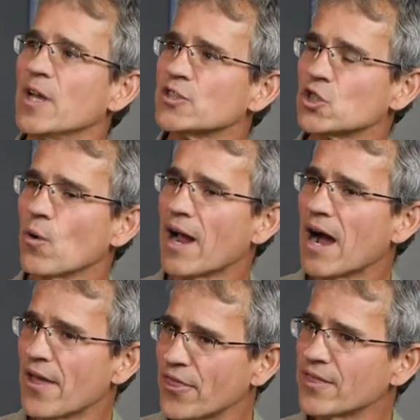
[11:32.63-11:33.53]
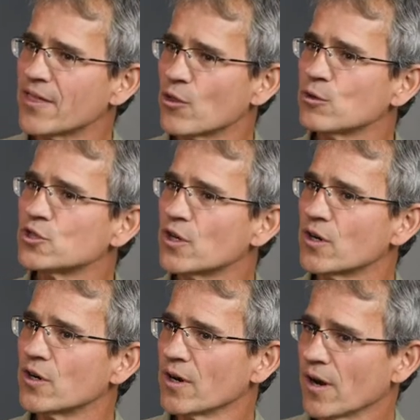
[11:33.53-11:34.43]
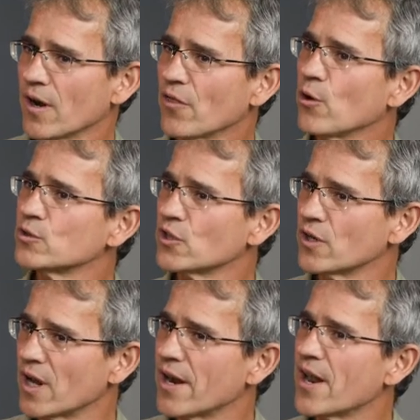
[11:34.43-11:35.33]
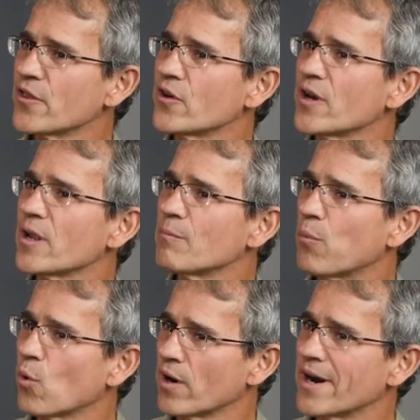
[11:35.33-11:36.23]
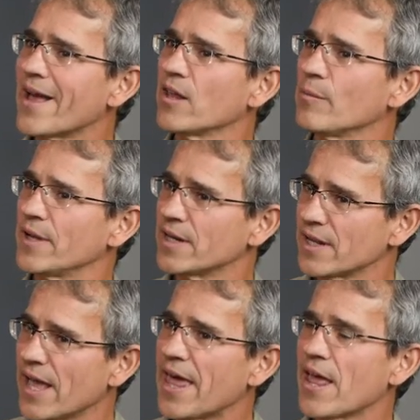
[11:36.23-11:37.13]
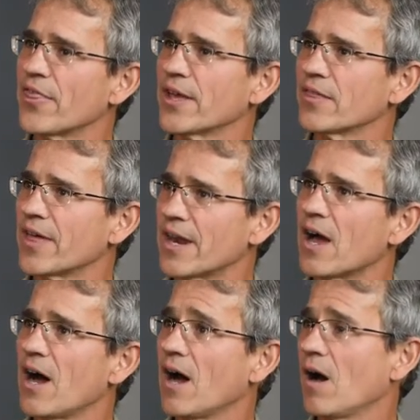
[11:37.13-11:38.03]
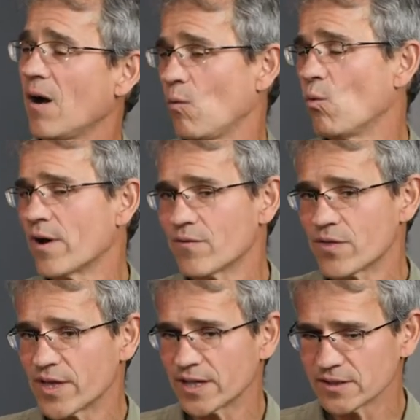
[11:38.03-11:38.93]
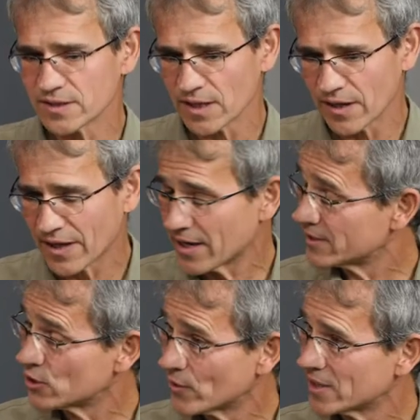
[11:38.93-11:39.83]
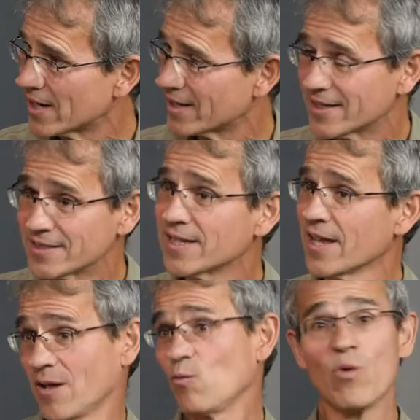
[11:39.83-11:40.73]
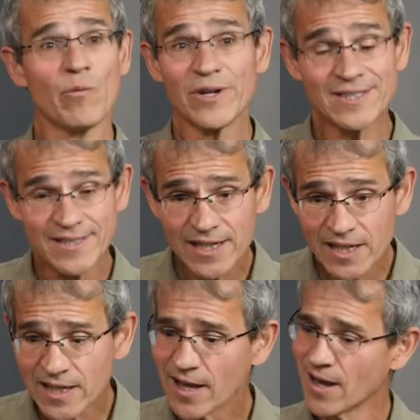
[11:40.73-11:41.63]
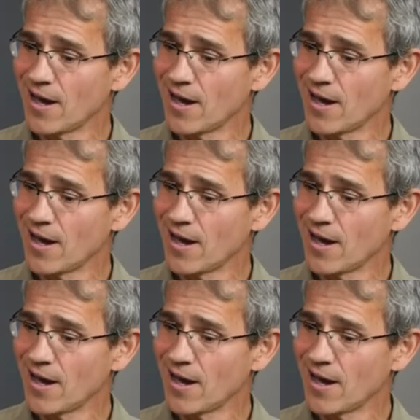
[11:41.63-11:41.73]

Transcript: So I think that those are another important element. And I think that one of the things in a situation like this, when we see,